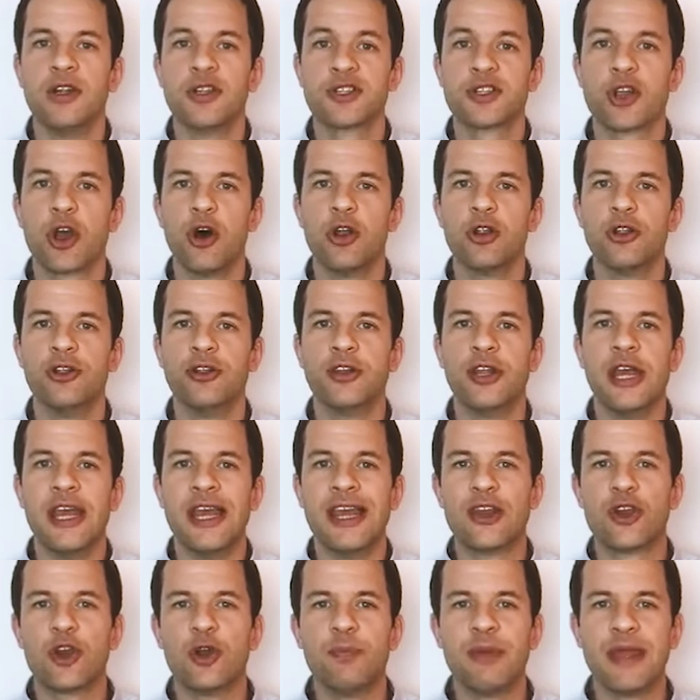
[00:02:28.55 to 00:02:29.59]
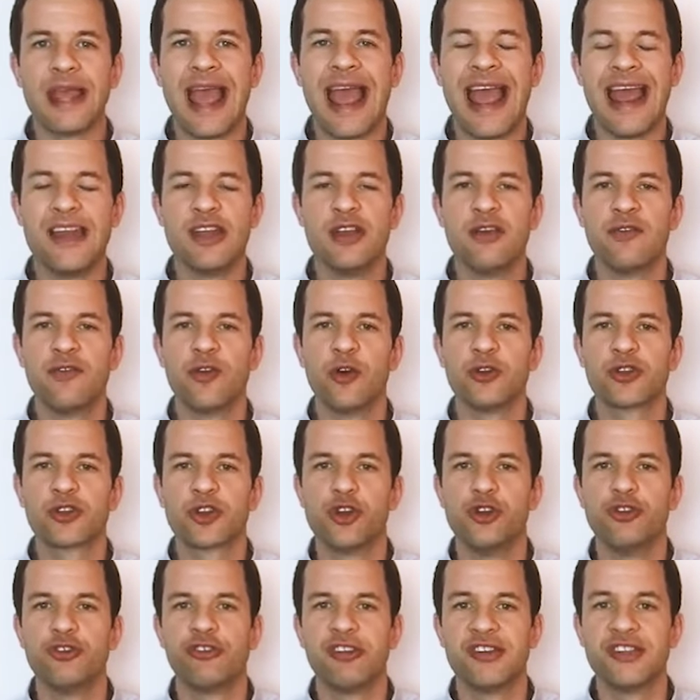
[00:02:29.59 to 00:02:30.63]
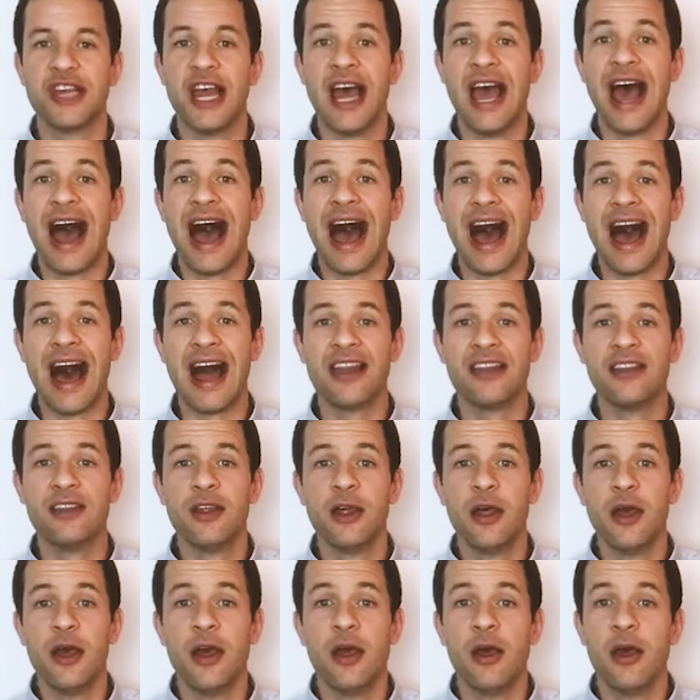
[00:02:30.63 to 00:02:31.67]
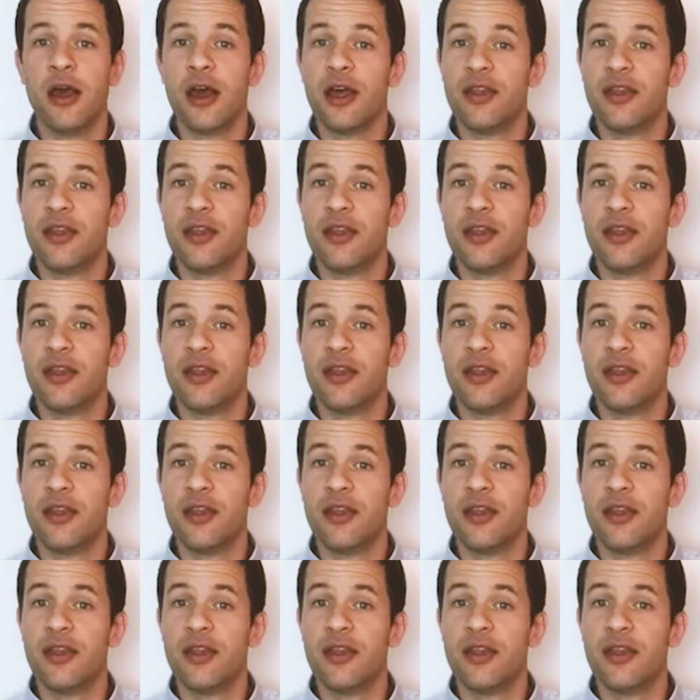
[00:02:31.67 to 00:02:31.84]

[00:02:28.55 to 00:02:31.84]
Scotland, could be any of those countries. And